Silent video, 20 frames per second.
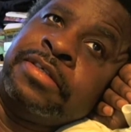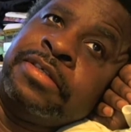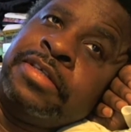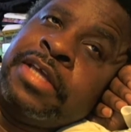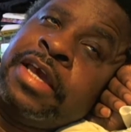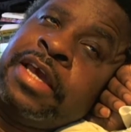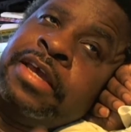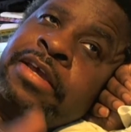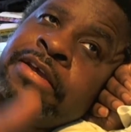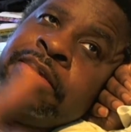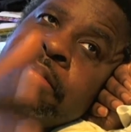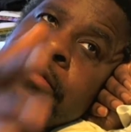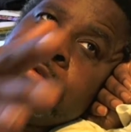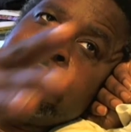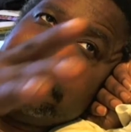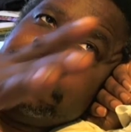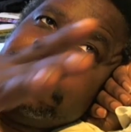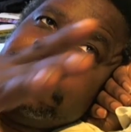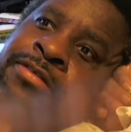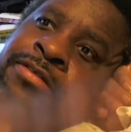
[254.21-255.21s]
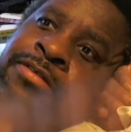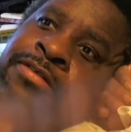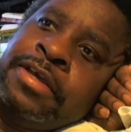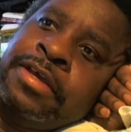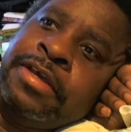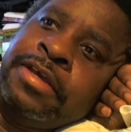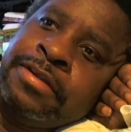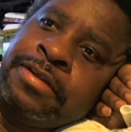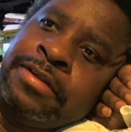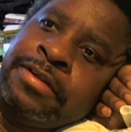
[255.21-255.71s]
day
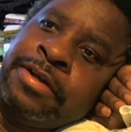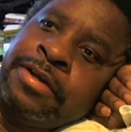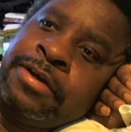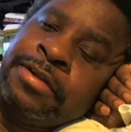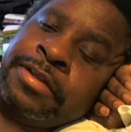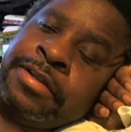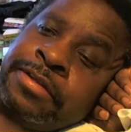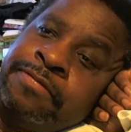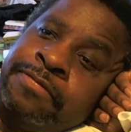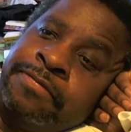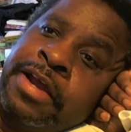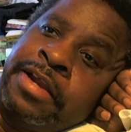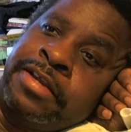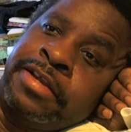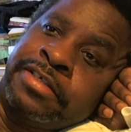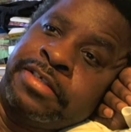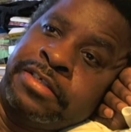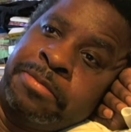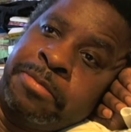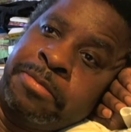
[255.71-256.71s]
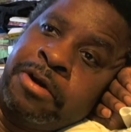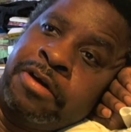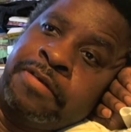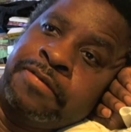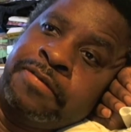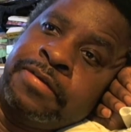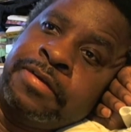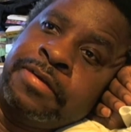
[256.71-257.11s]
on this Friday since I'm off.